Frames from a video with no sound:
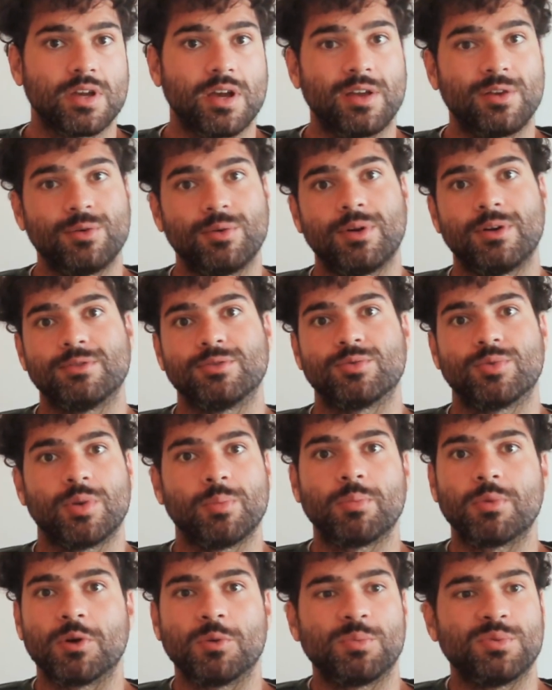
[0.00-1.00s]
I know how to
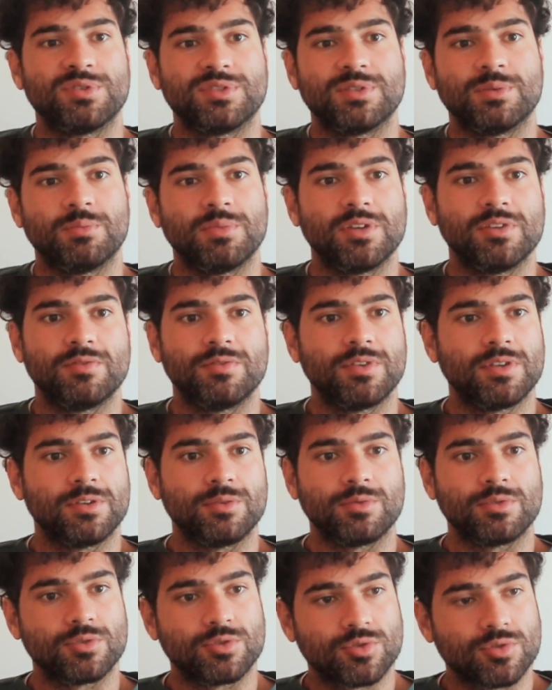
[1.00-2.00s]
repurpose a big video
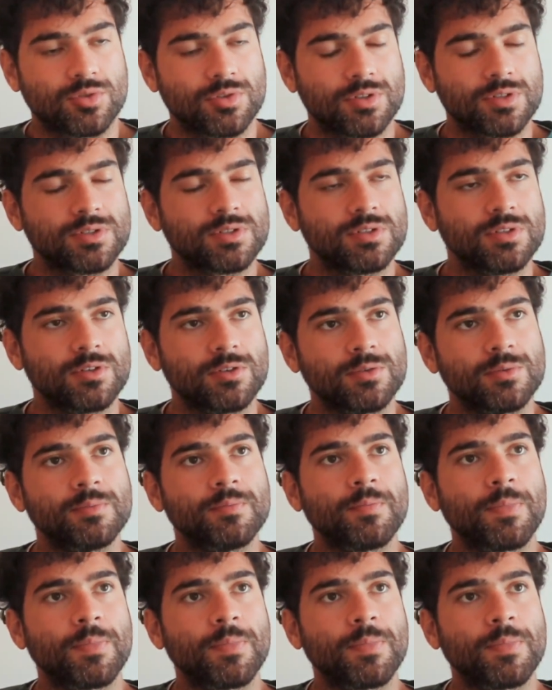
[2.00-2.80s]
into shorts, you know,